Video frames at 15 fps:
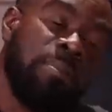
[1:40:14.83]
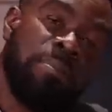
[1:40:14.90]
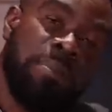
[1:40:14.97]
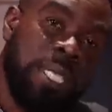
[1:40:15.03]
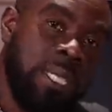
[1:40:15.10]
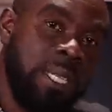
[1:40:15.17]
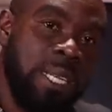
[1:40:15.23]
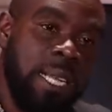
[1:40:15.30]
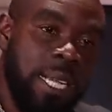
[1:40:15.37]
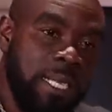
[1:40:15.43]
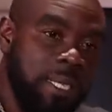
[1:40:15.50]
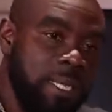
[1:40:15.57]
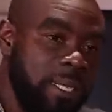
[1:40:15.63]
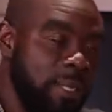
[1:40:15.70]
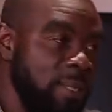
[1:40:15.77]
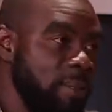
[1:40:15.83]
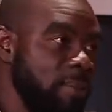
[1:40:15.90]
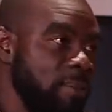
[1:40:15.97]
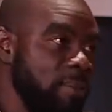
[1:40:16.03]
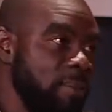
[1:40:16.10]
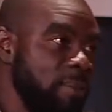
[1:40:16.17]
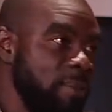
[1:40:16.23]
we are still at it.
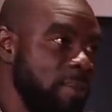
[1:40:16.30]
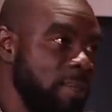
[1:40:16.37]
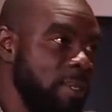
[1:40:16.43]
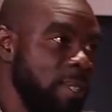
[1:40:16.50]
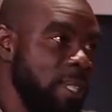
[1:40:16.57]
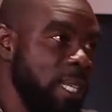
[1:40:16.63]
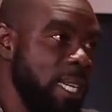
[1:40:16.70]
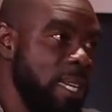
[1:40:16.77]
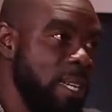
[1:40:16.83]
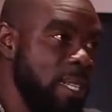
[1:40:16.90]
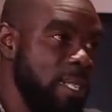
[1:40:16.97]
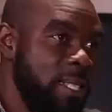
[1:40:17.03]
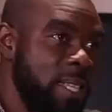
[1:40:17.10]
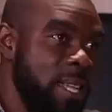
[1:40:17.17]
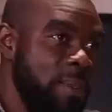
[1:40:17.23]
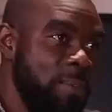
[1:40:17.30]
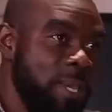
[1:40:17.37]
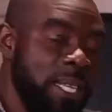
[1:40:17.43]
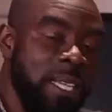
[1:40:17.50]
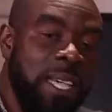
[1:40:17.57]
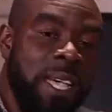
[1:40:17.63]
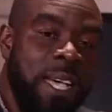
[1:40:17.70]
Mm. You understand
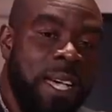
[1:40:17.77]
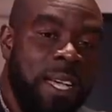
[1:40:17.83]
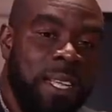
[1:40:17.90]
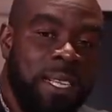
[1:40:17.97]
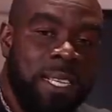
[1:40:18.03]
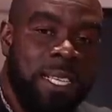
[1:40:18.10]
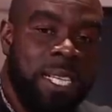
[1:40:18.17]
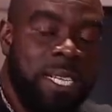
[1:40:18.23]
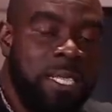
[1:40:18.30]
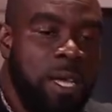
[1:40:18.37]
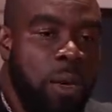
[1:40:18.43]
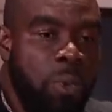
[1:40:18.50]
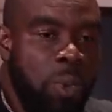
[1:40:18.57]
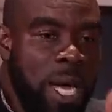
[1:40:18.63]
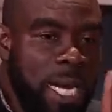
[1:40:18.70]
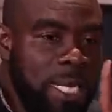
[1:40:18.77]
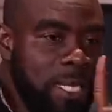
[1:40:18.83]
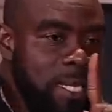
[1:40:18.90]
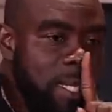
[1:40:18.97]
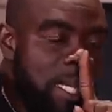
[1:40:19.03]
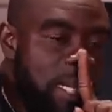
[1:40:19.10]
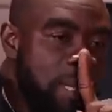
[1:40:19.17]
me? Yes. There's a one
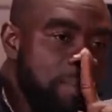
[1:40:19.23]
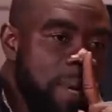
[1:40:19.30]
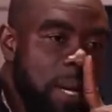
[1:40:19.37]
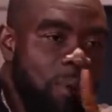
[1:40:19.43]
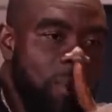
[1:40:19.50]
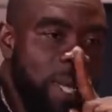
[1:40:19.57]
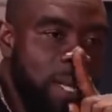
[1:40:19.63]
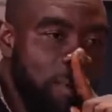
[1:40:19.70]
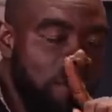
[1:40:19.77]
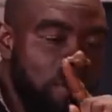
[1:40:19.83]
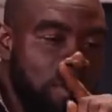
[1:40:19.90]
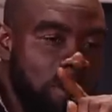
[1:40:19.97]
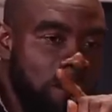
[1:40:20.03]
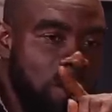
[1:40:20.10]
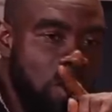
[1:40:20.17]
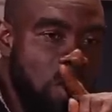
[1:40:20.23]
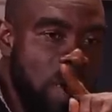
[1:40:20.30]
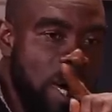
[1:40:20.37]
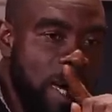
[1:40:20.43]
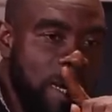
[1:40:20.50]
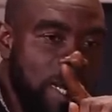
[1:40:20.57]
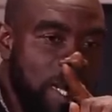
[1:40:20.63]
stigma where
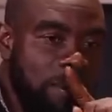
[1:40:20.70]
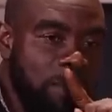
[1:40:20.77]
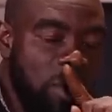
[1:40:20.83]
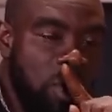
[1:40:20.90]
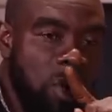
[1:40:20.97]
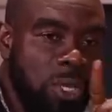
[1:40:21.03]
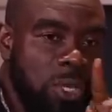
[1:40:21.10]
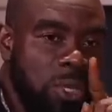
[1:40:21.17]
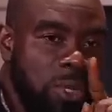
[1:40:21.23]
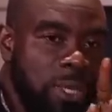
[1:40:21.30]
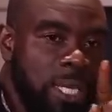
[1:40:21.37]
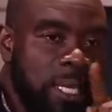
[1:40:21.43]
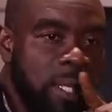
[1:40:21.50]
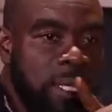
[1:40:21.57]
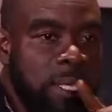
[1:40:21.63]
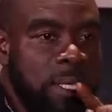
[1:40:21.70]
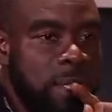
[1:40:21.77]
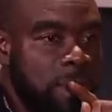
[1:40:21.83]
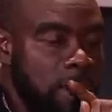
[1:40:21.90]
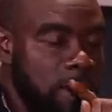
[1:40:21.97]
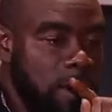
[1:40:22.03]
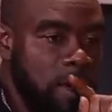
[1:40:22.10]
more and them cut out of
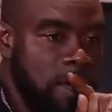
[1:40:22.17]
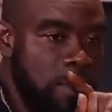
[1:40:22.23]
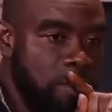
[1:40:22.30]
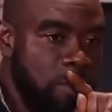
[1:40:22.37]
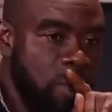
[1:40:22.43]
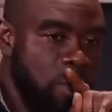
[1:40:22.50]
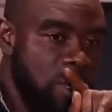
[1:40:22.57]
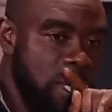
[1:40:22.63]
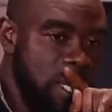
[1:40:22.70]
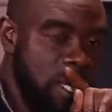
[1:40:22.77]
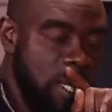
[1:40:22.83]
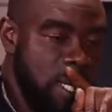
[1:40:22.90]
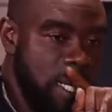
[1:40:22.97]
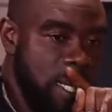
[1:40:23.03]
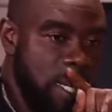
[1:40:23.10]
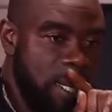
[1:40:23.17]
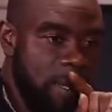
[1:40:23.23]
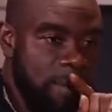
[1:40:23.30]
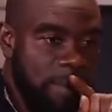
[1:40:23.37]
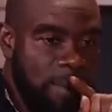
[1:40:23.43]
this this music thing,